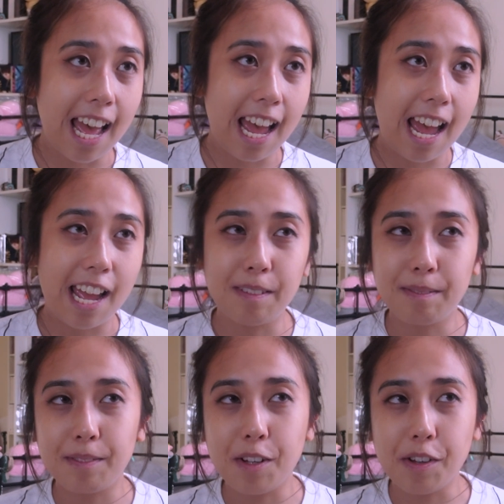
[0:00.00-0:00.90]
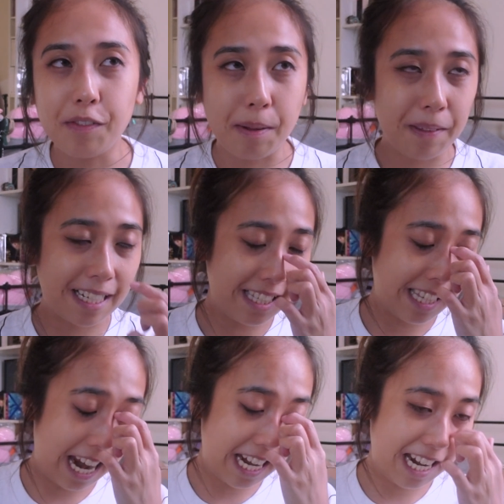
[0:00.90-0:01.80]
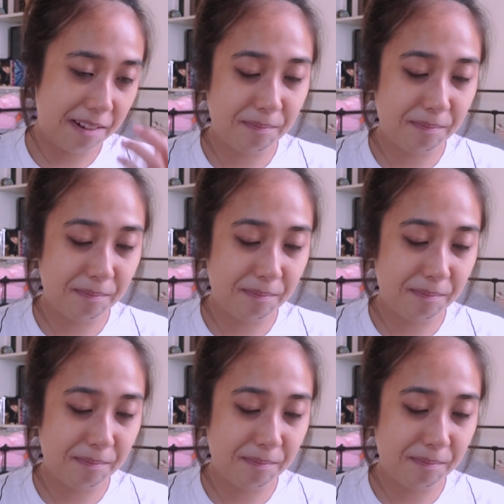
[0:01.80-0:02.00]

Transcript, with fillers: I don't know if I'm excited.